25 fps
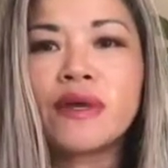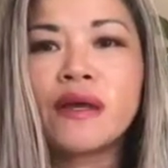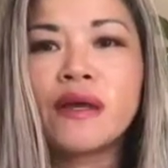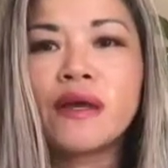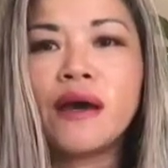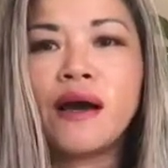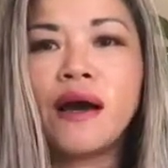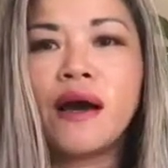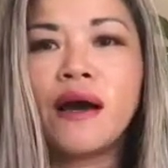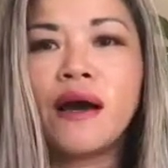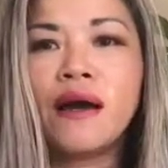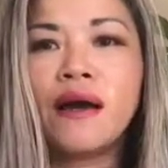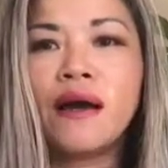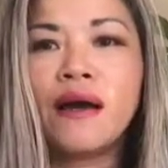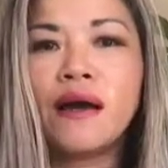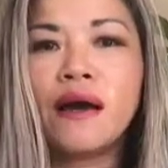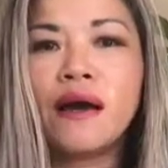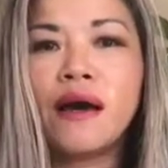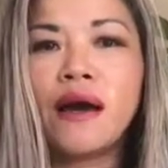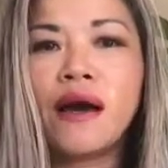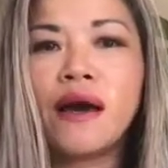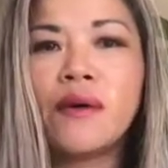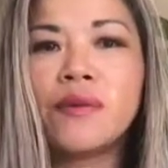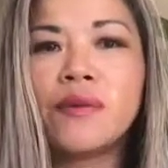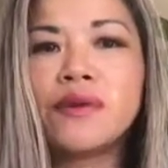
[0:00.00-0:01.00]

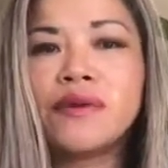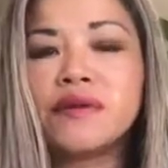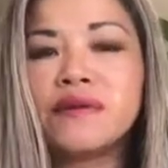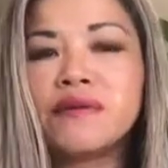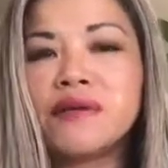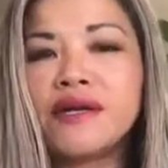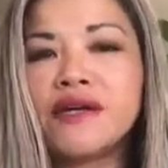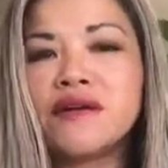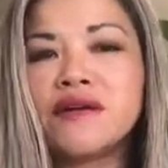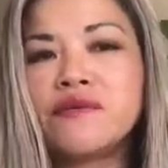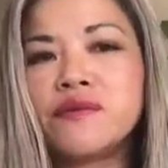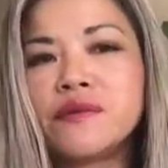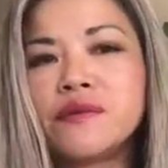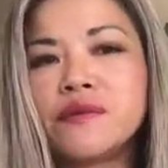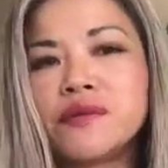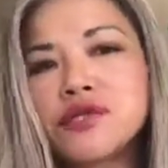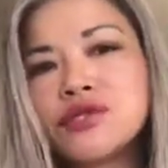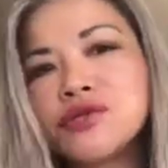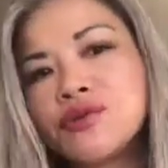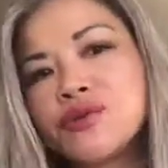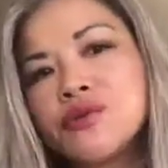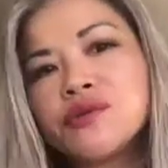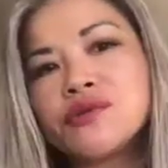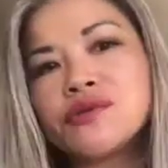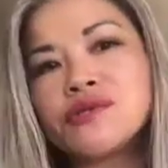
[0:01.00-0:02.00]
I would give them
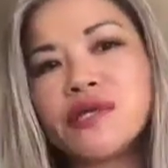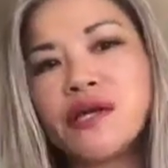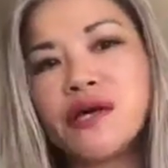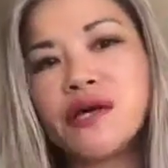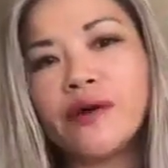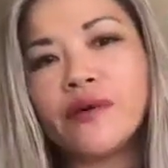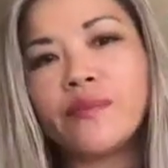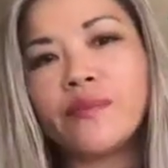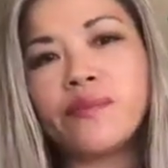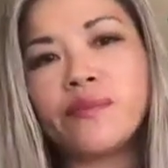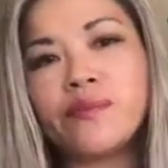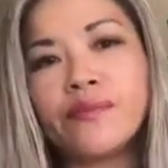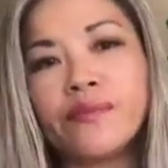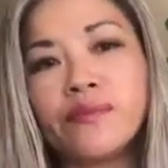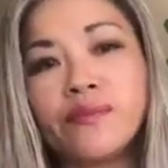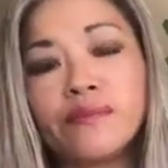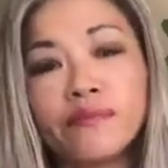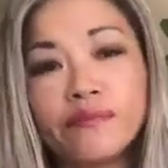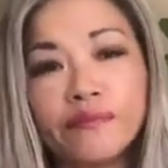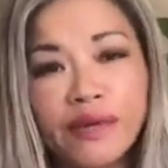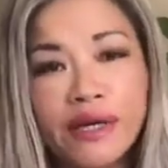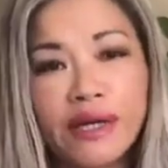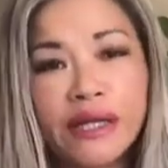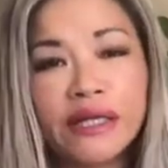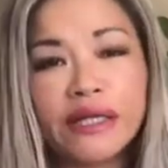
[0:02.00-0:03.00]
tools to help
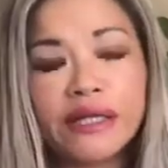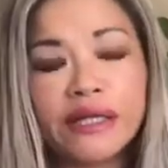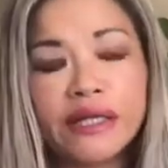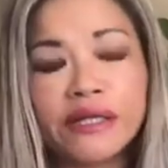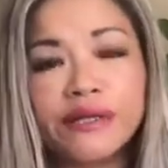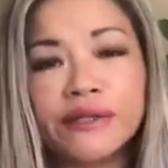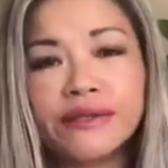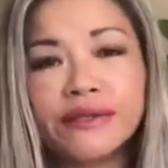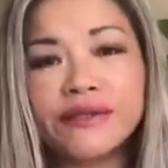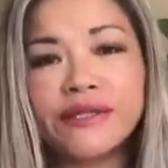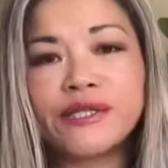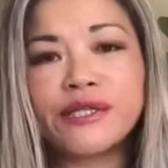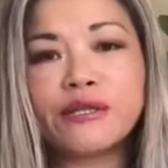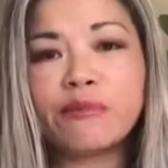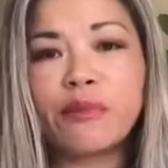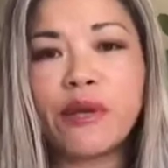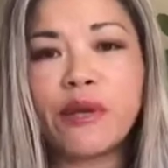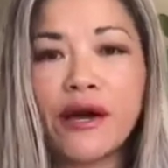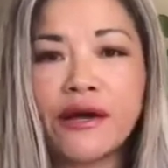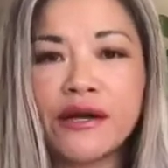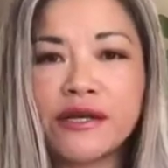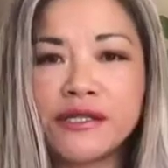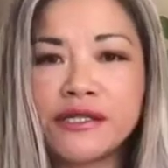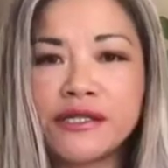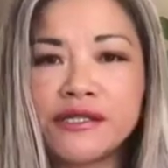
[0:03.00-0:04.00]
clear these
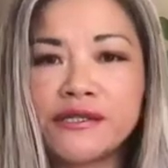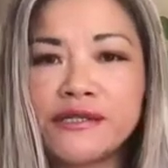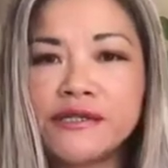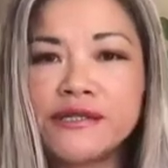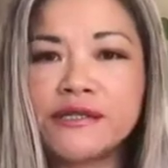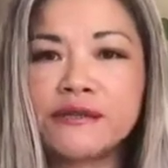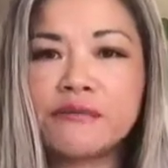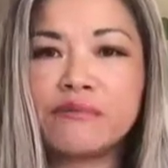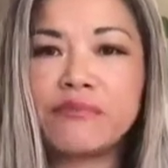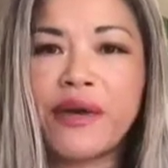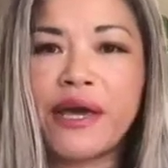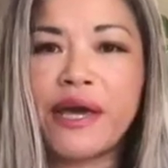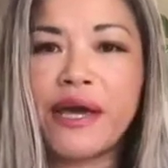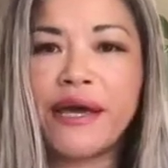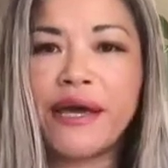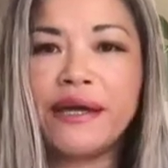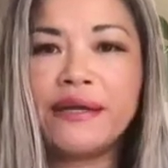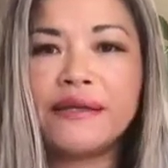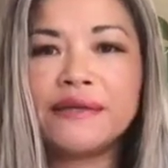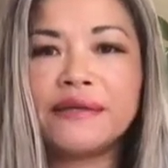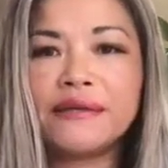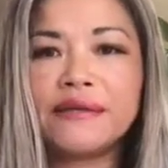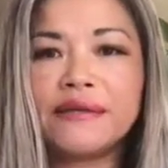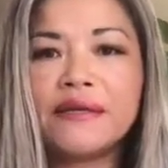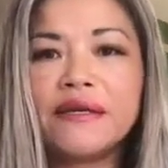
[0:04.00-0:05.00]
blockages and
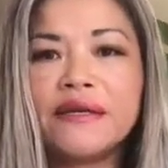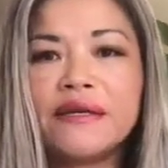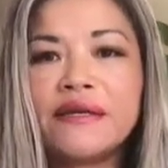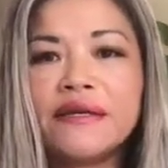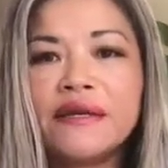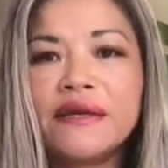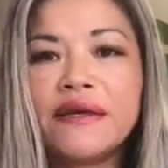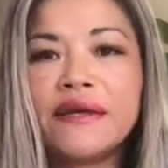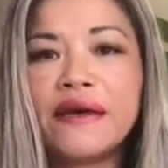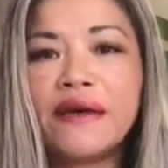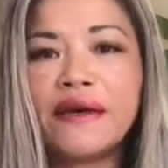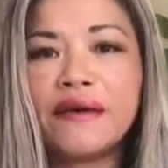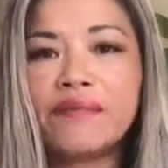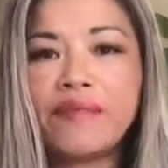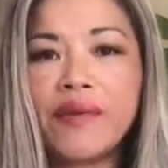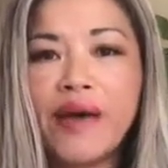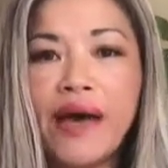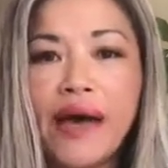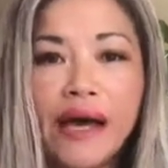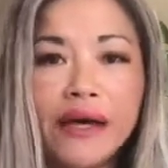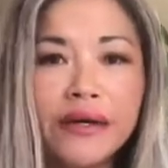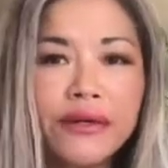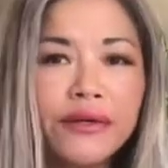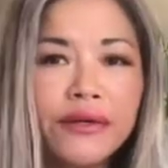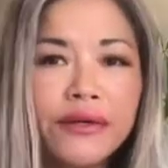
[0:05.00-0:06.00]
pain
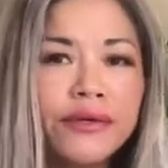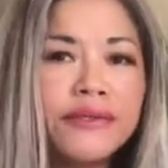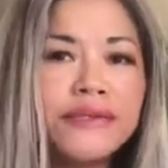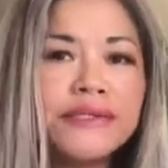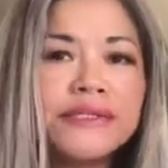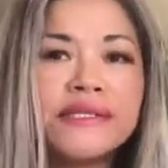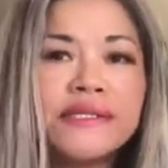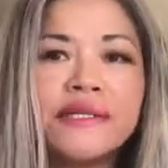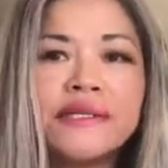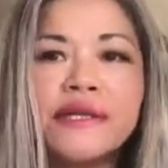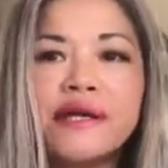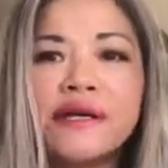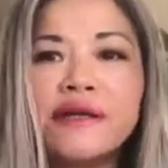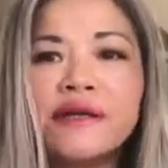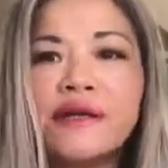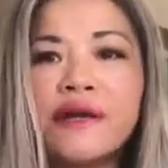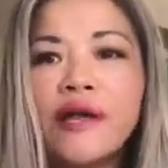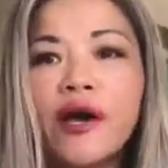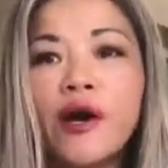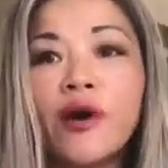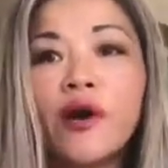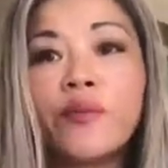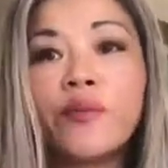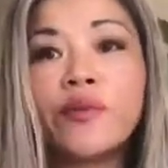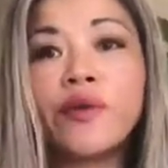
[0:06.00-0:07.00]
patterns, and then
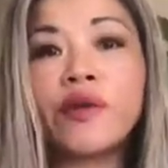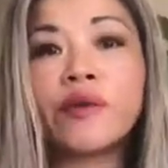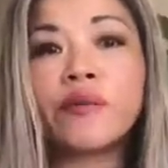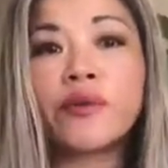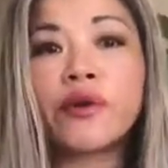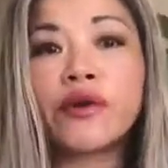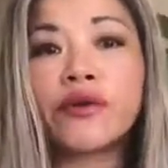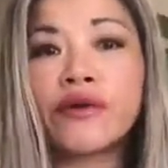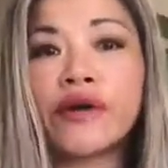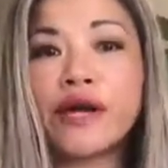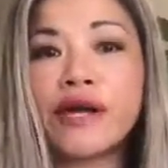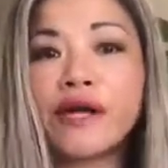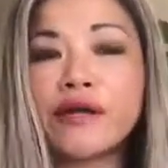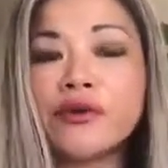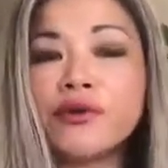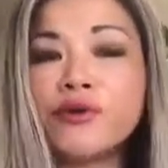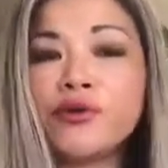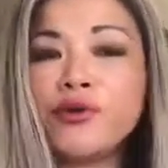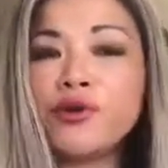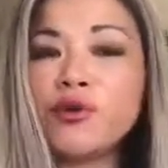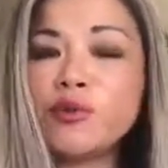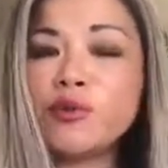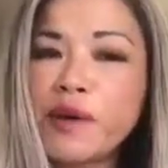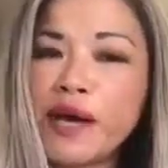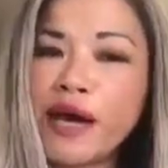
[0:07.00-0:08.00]
help them create
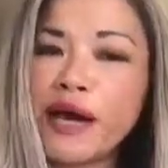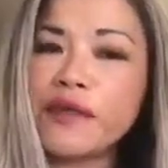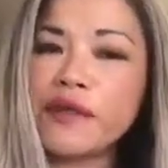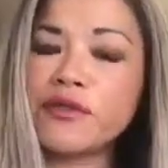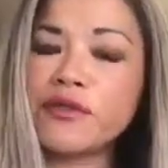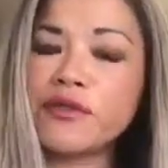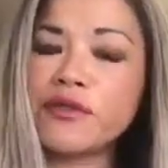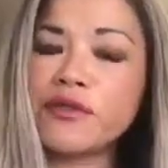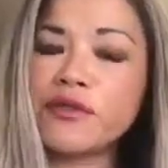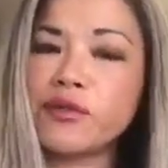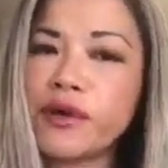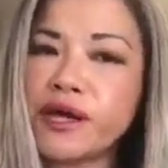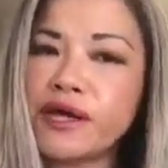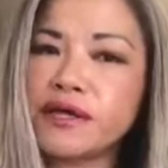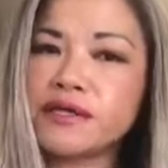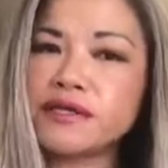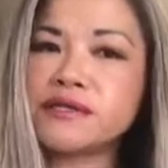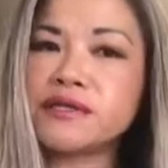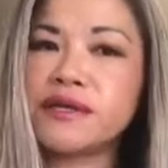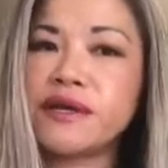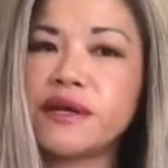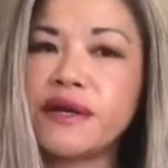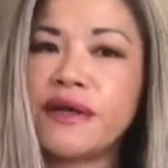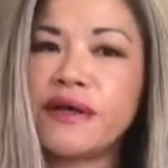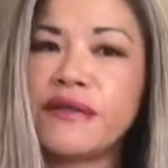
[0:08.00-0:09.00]
new pathways
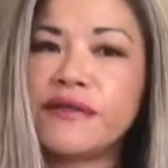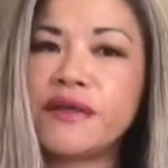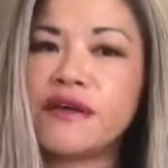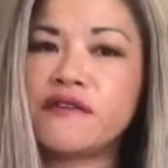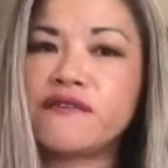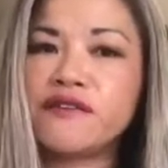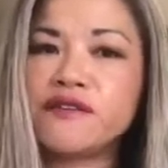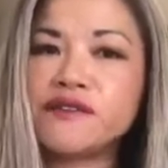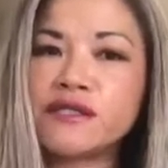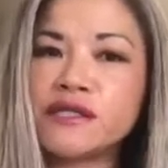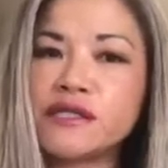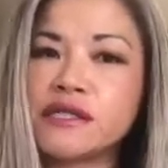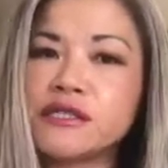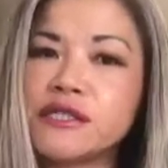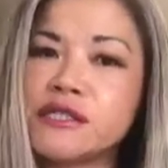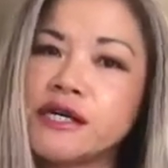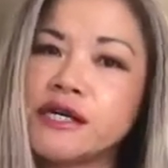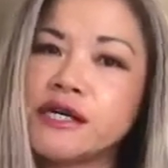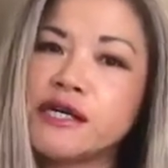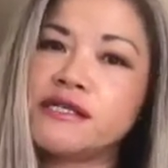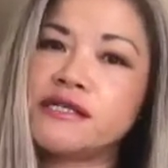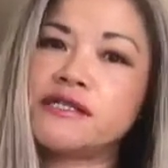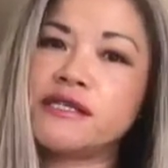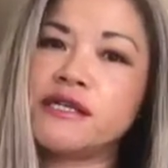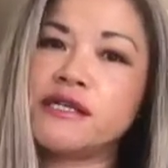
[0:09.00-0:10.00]
that
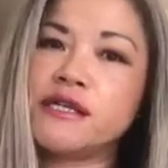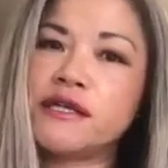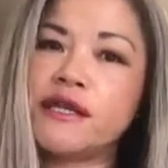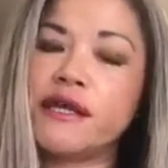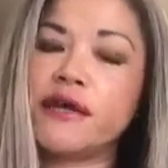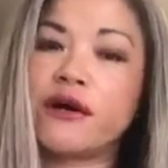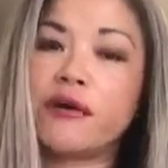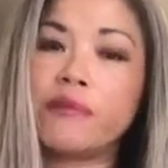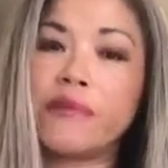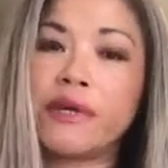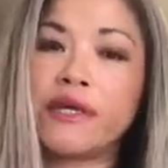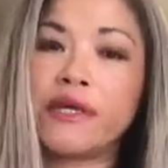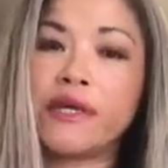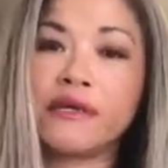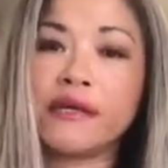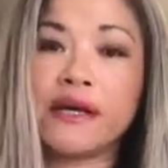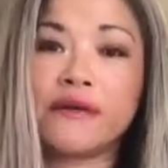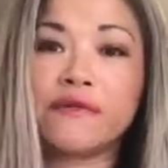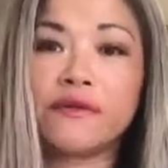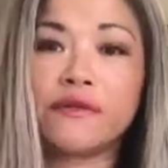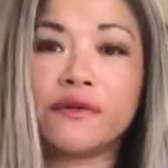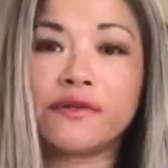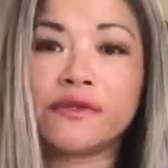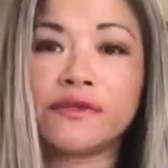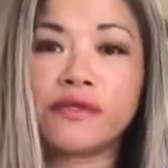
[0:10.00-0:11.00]
facilitates healing on many
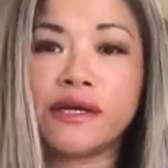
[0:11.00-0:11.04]
levels.